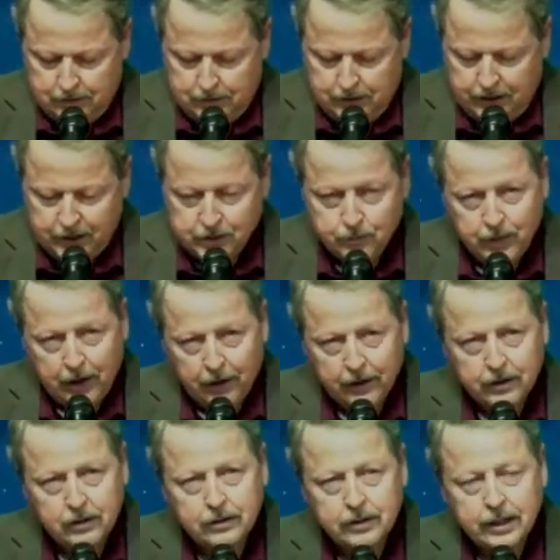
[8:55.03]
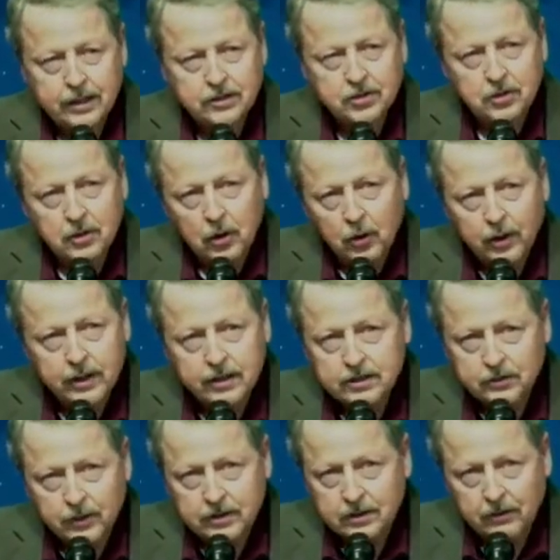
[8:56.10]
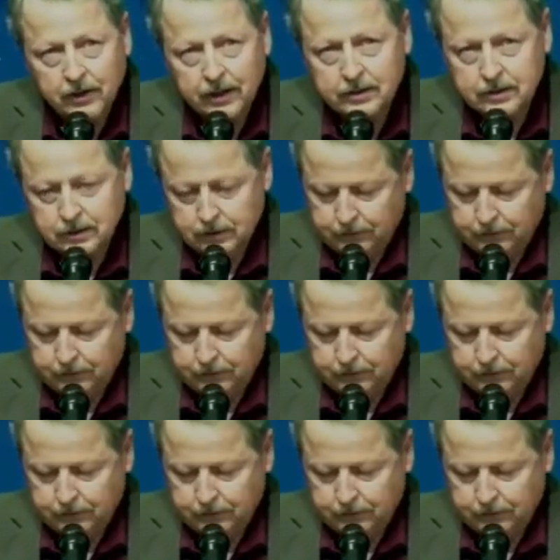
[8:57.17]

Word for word: His burial, and His glorious resurrection.